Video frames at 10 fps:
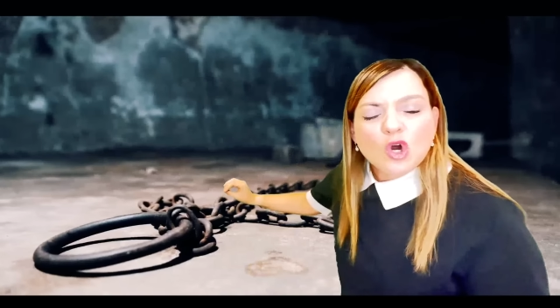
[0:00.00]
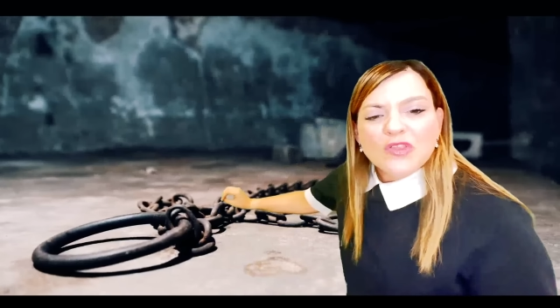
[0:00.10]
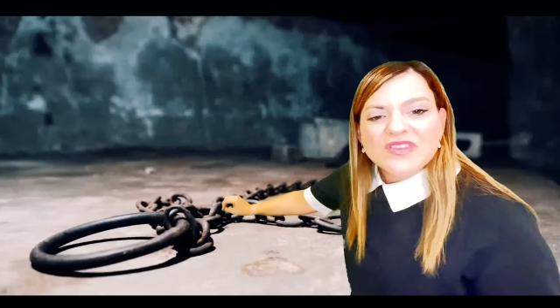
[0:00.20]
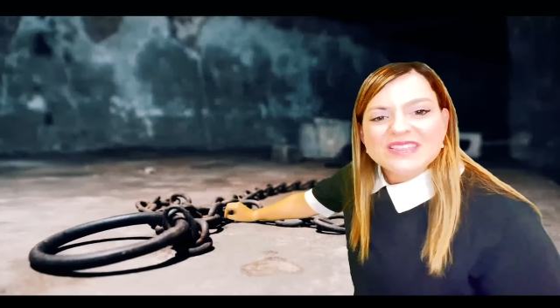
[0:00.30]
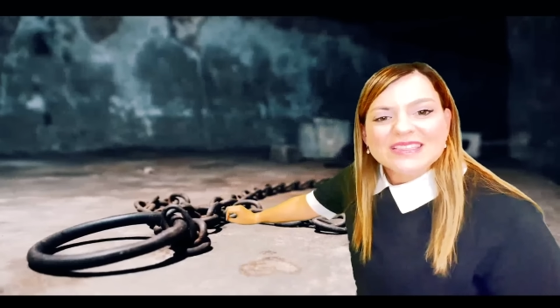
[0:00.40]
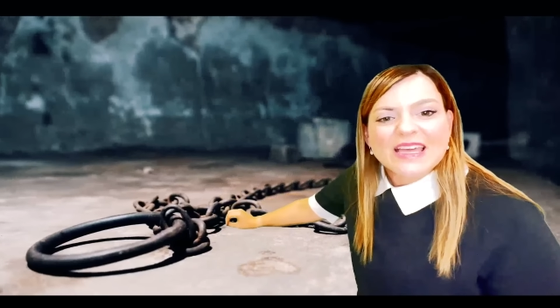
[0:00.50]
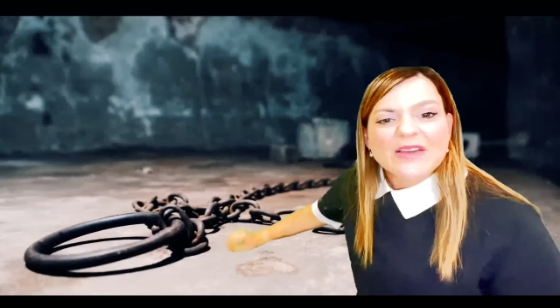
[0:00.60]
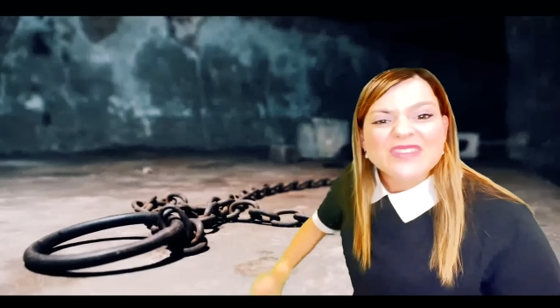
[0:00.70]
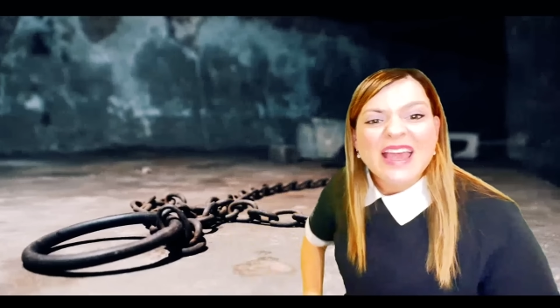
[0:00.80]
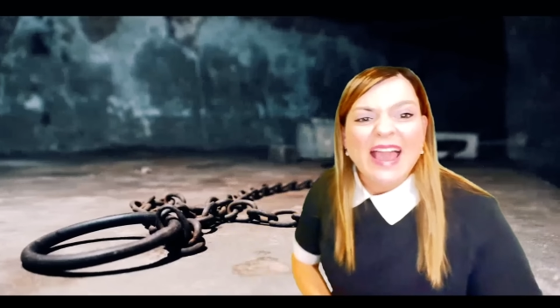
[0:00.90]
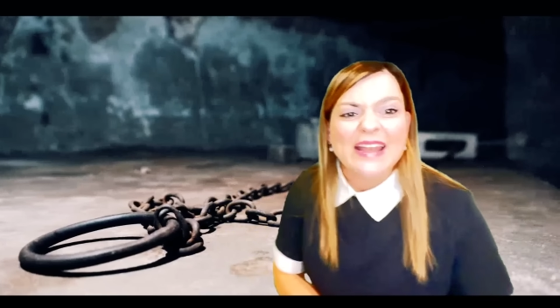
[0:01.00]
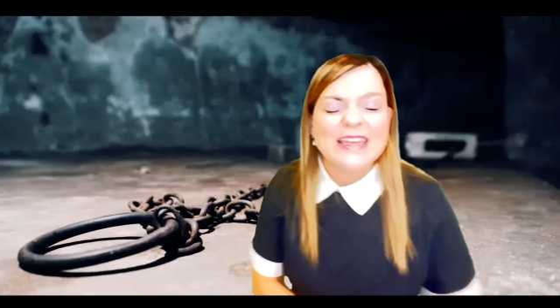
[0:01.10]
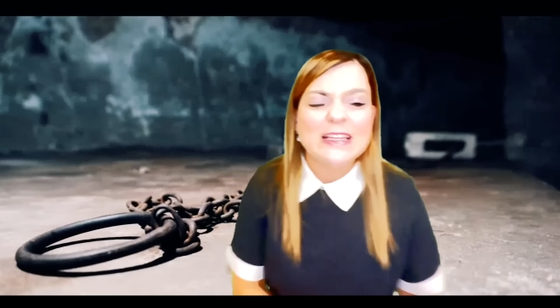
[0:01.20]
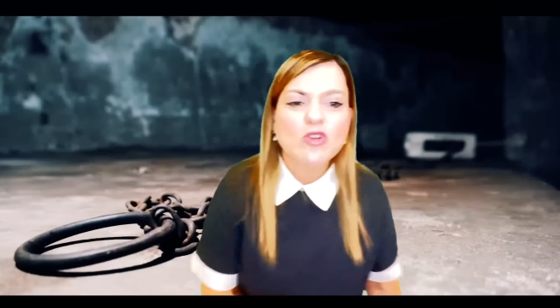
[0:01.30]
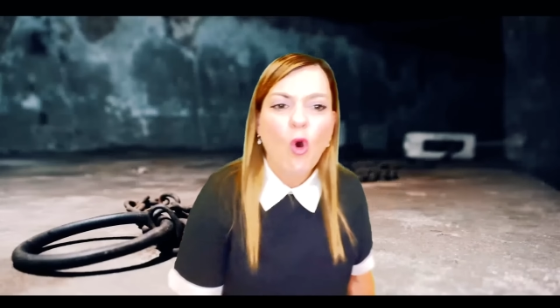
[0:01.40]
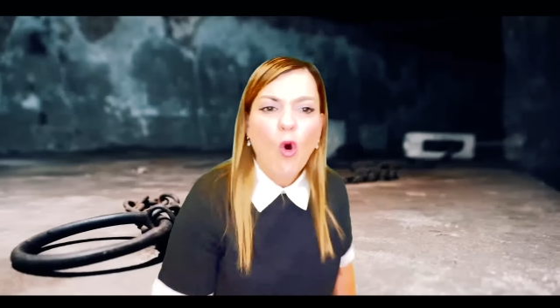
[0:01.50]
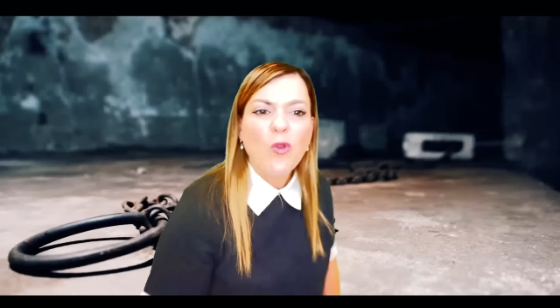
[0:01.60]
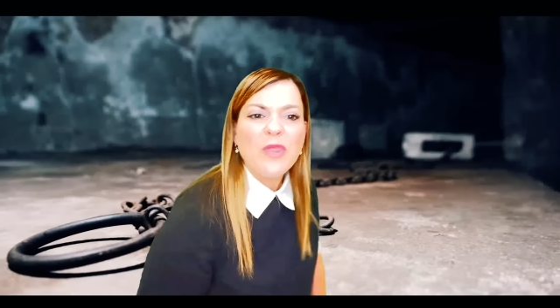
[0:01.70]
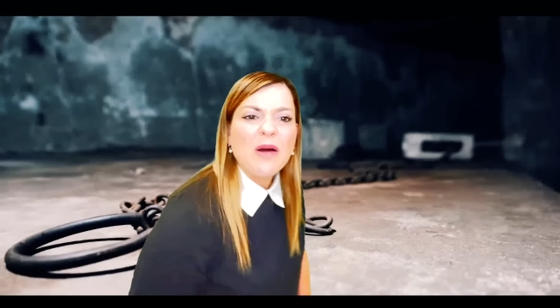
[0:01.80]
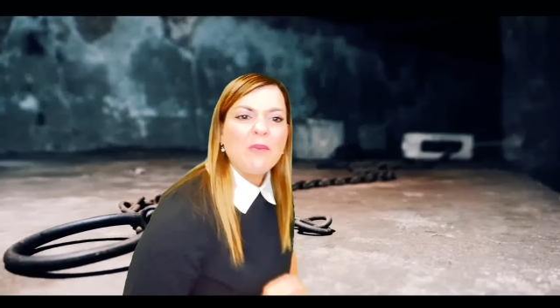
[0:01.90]
took the slaves and he
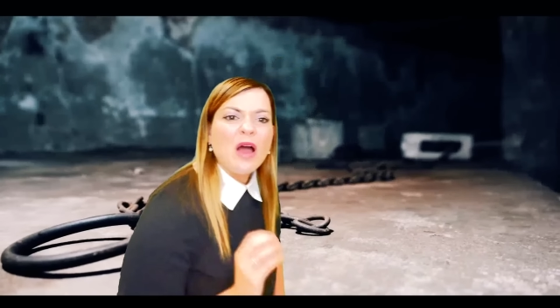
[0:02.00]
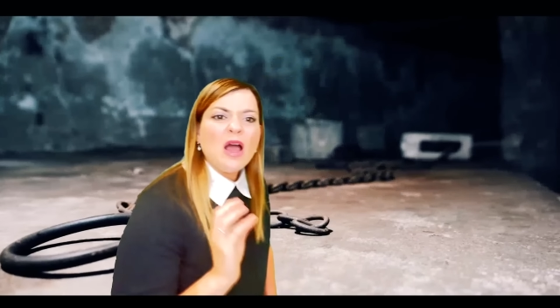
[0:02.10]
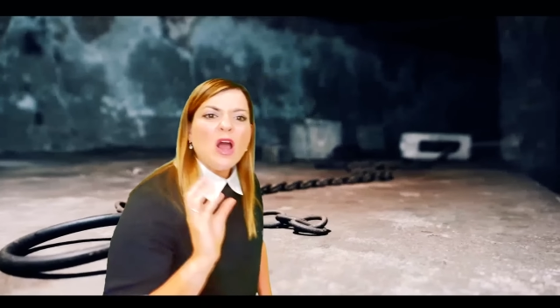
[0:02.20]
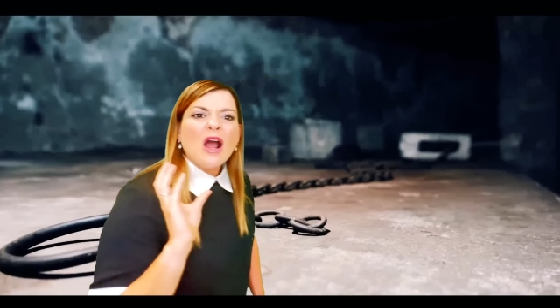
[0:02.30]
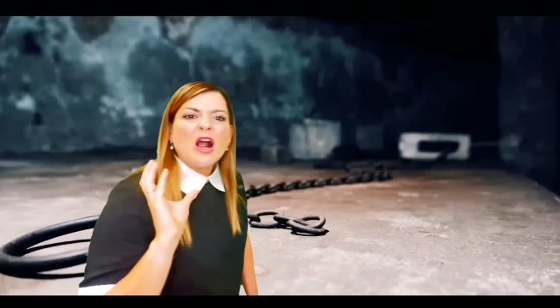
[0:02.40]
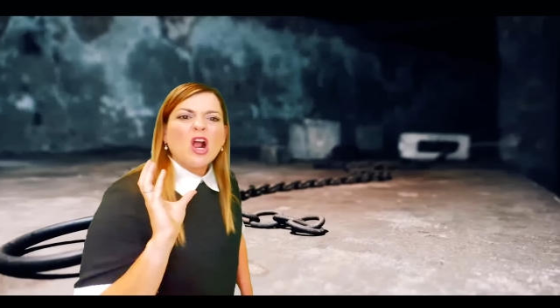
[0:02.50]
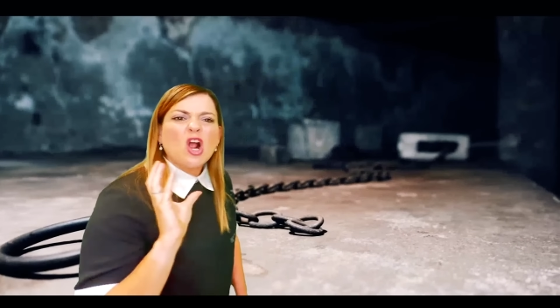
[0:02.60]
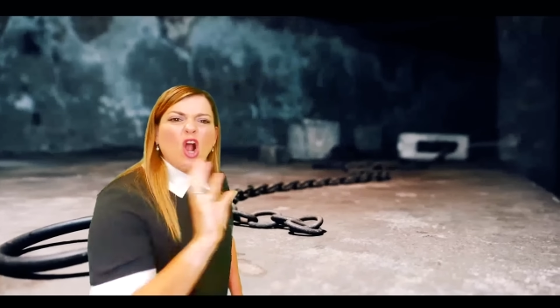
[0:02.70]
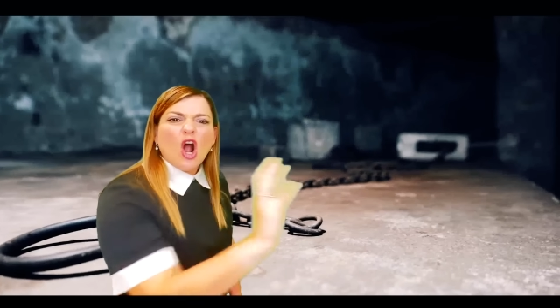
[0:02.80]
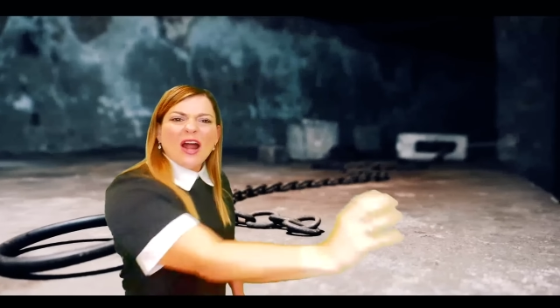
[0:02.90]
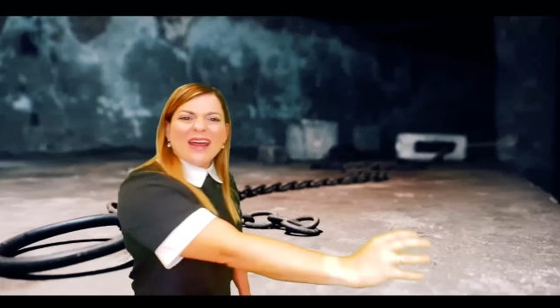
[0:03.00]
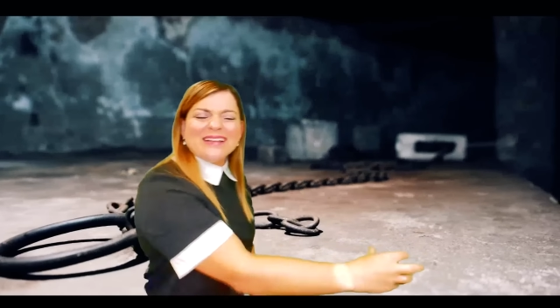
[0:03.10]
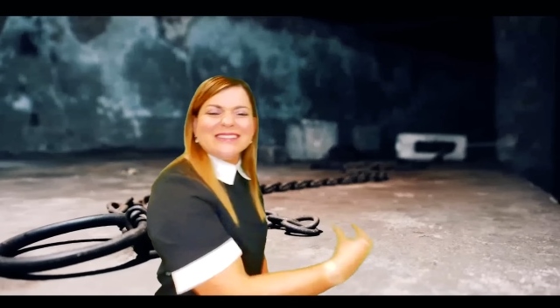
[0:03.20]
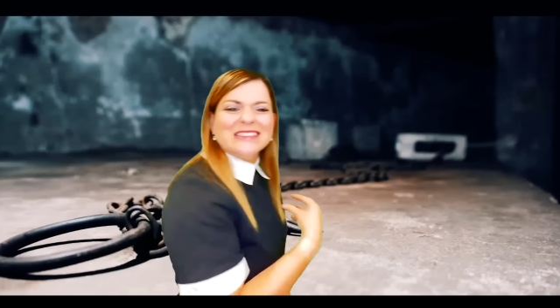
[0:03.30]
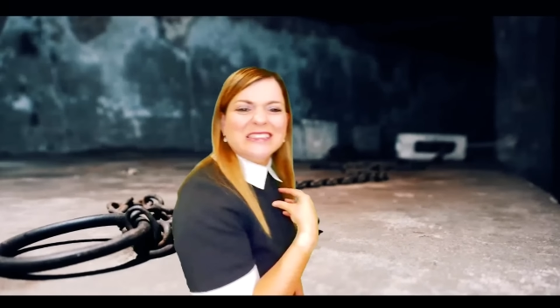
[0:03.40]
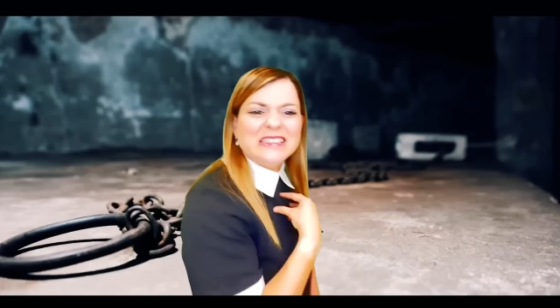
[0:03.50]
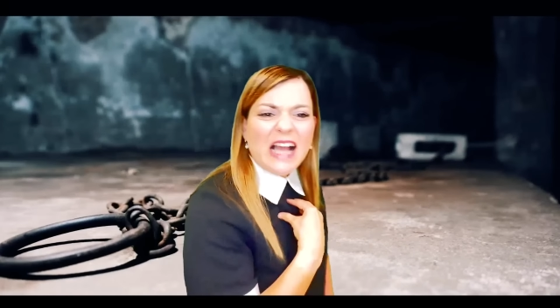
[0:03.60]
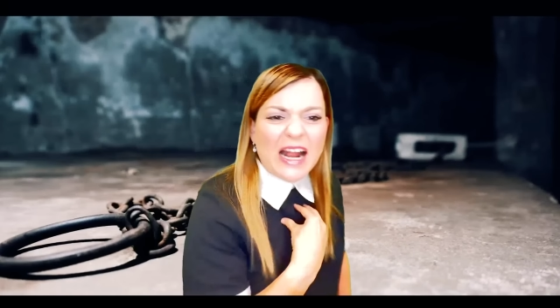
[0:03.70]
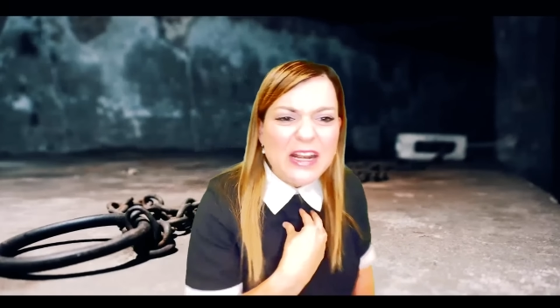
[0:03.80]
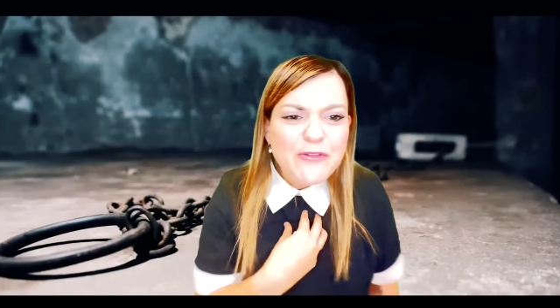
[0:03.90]
told them, God has
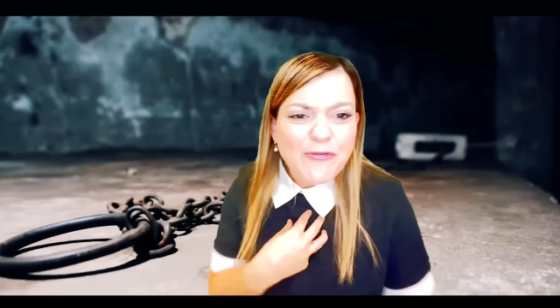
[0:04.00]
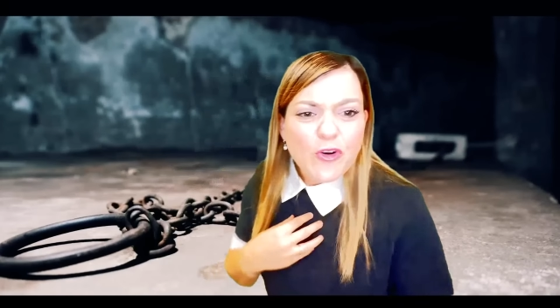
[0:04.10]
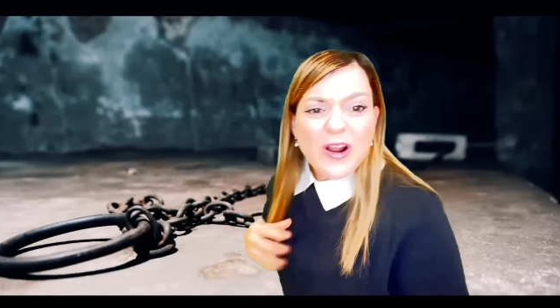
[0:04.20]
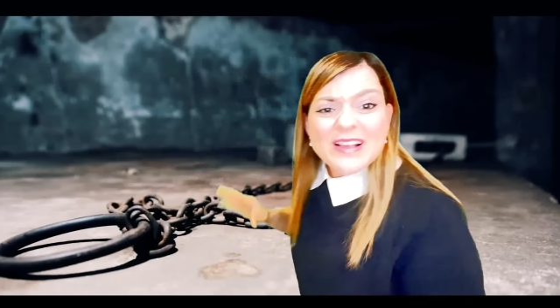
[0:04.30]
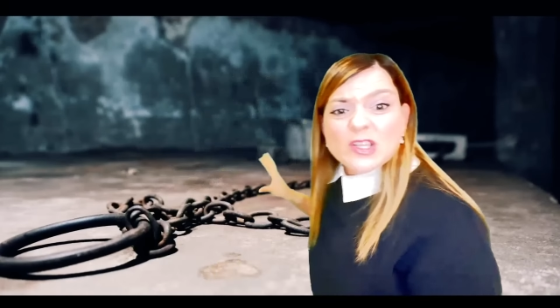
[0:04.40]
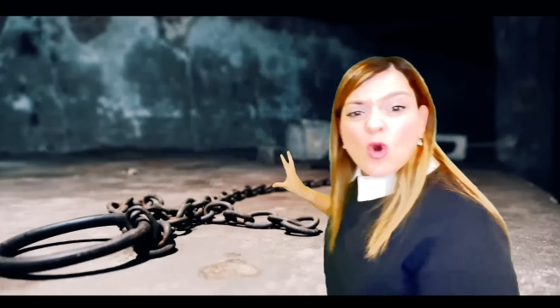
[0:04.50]
done it for us.